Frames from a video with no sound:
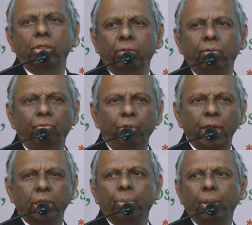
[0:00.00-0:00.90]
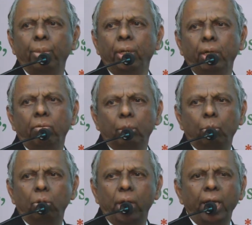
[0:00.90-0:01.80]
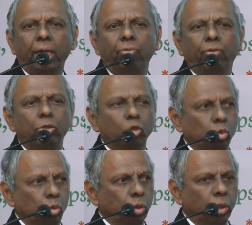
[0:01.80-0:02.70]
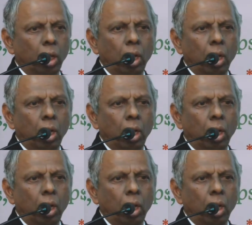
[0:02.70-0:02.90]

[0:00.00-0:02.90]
7, we experimented with about 95 schools.